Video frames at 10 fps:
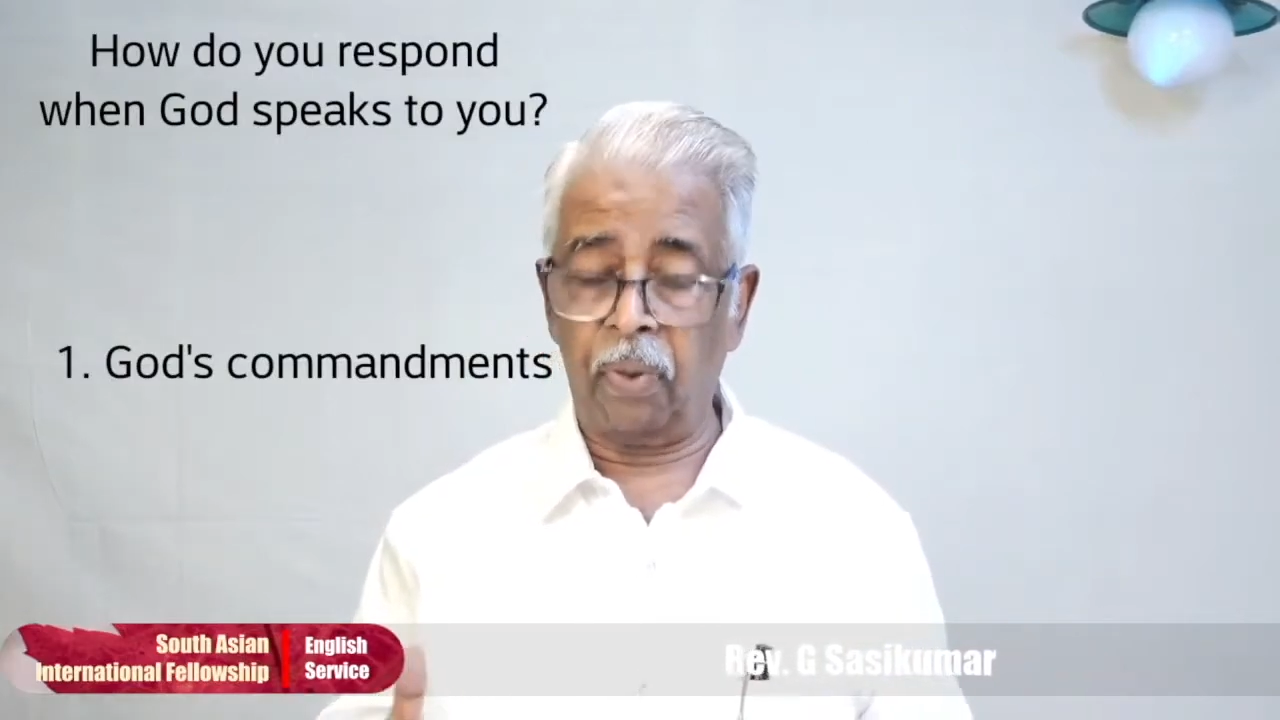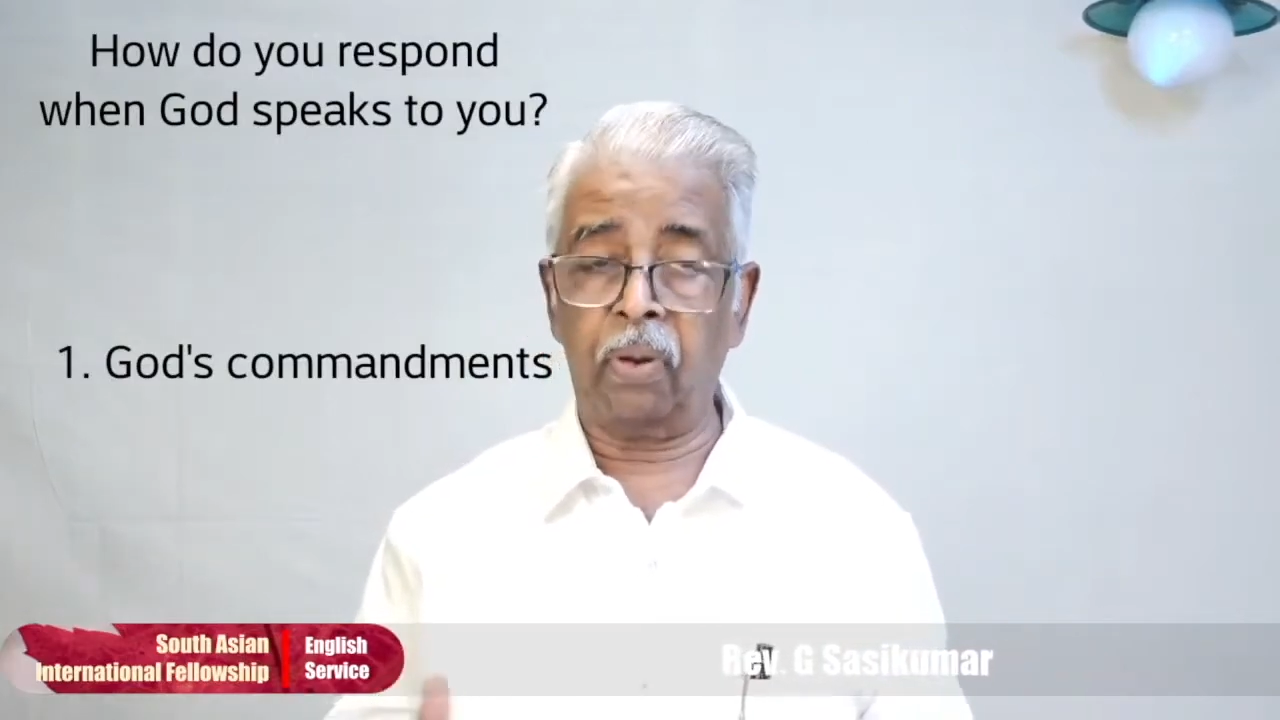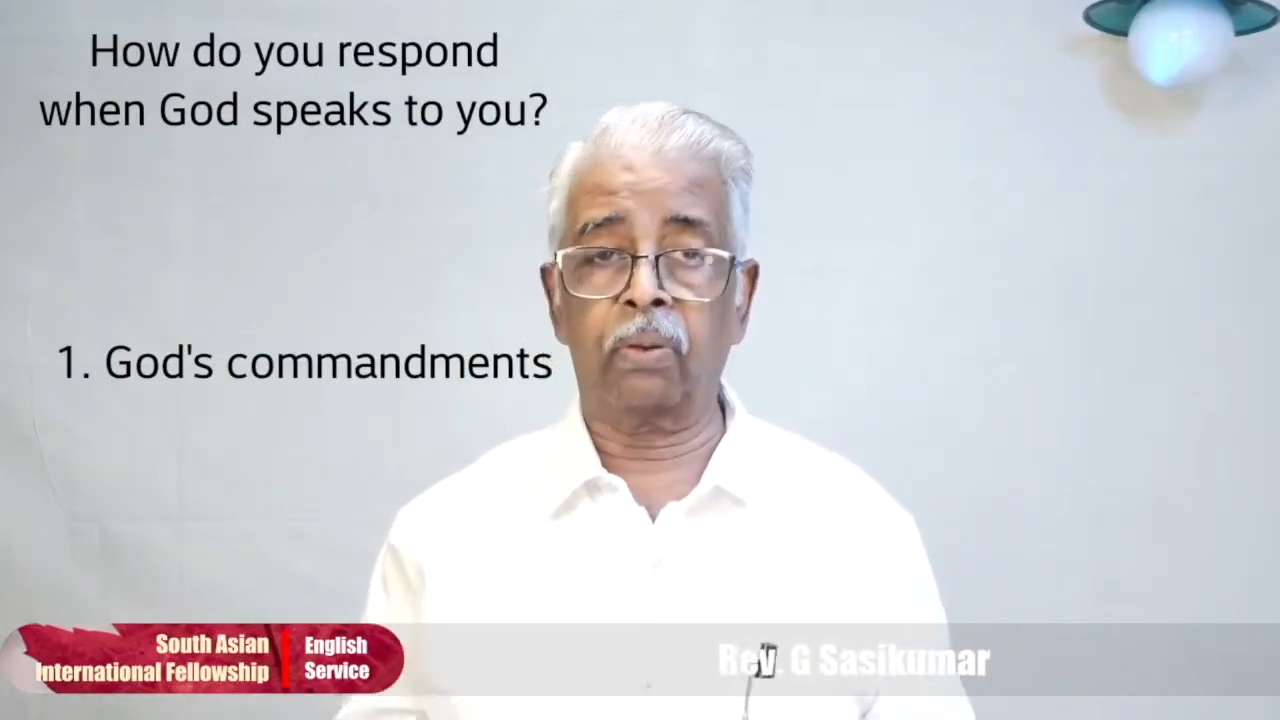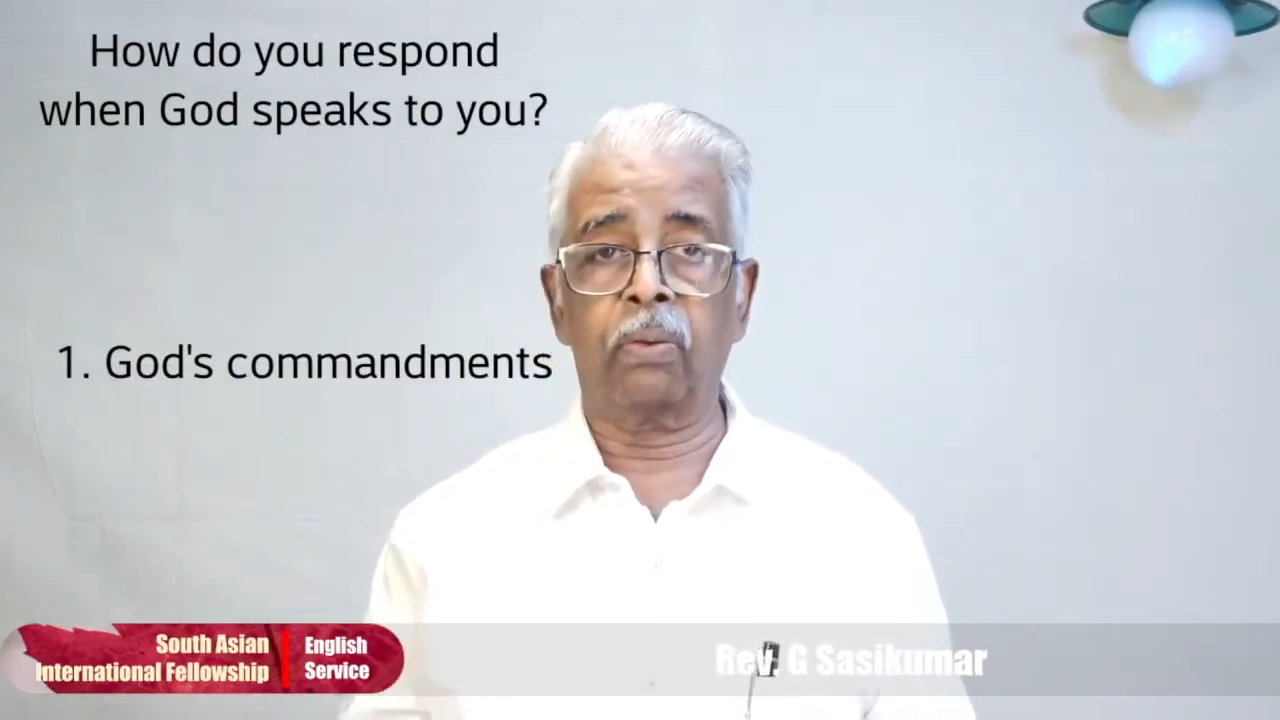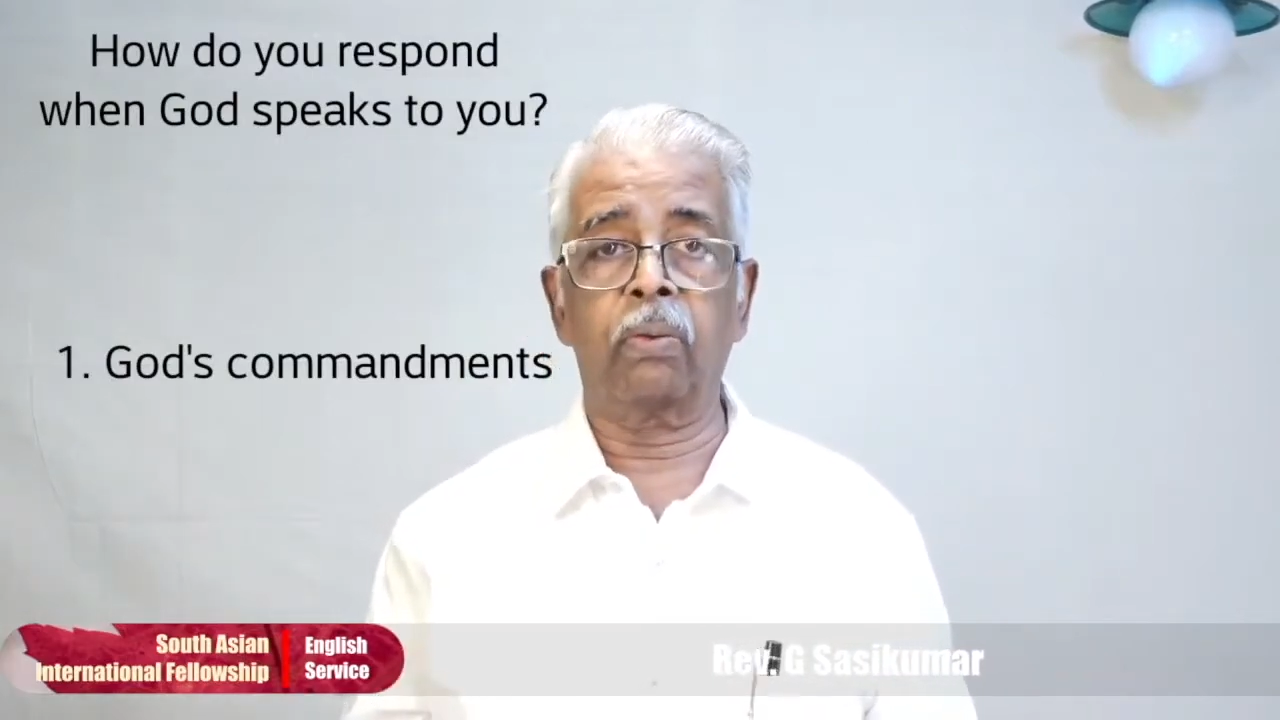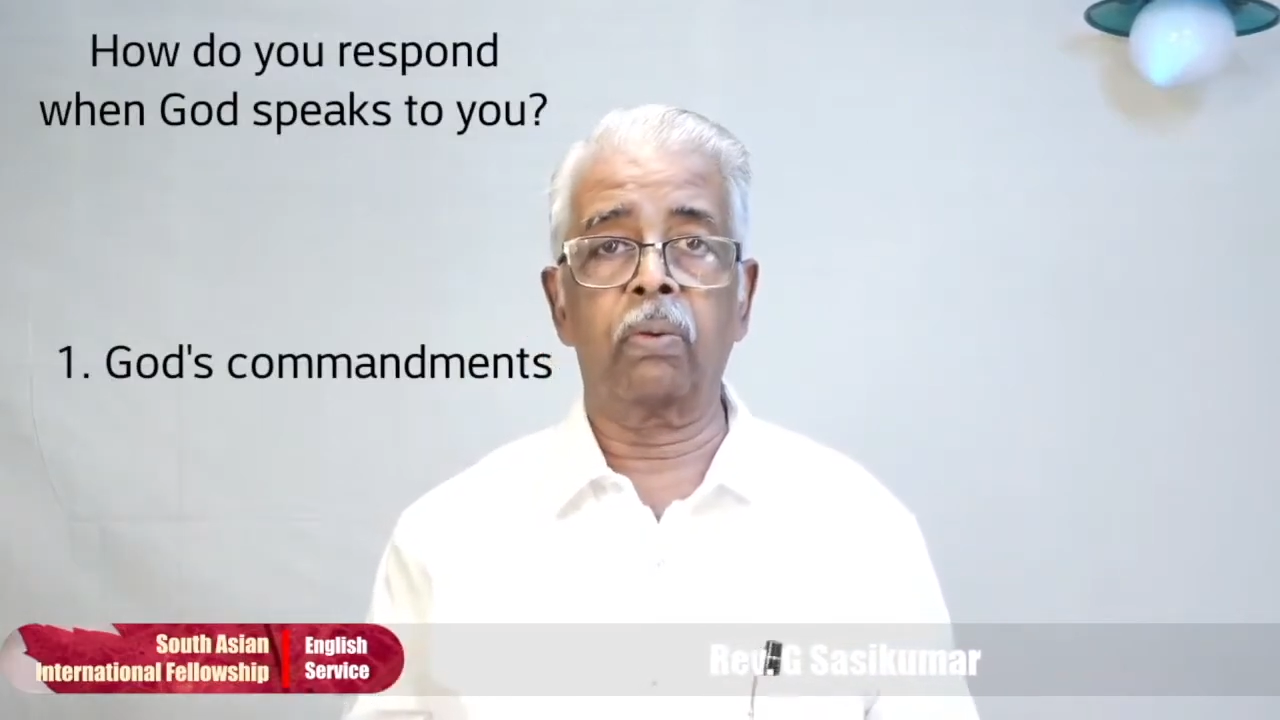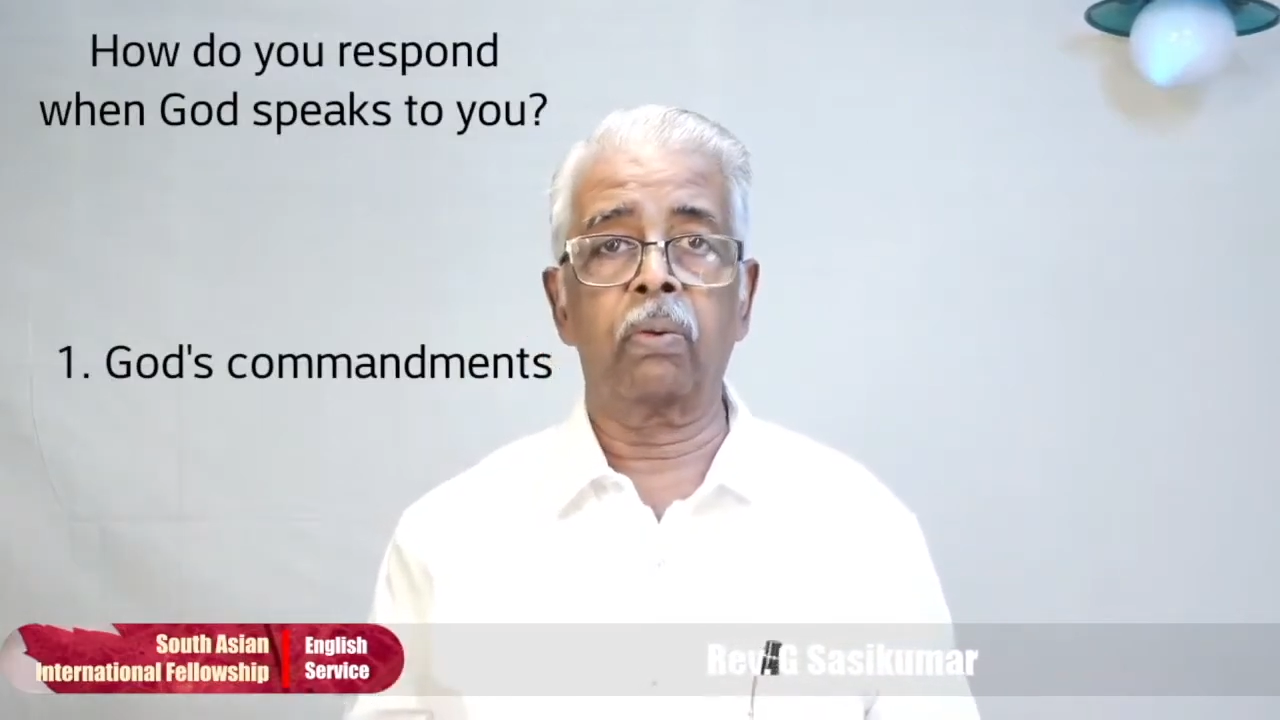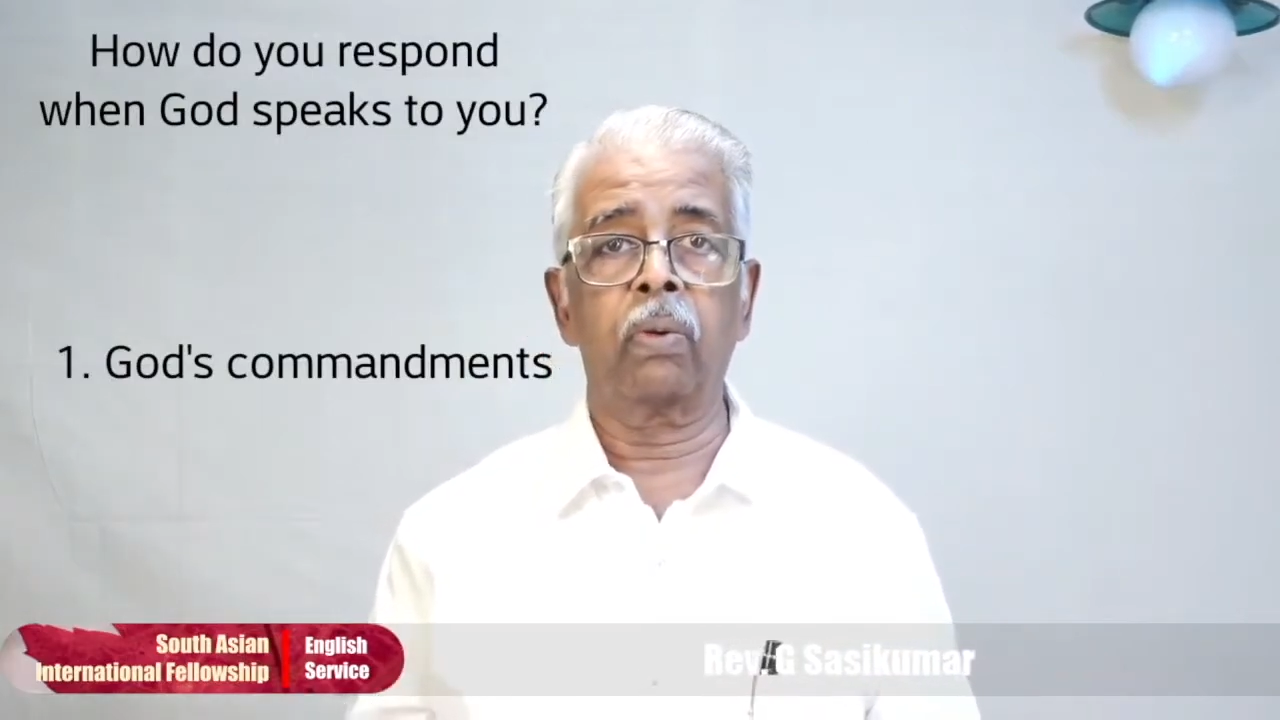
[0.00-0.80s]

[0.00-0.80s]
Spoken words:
follow.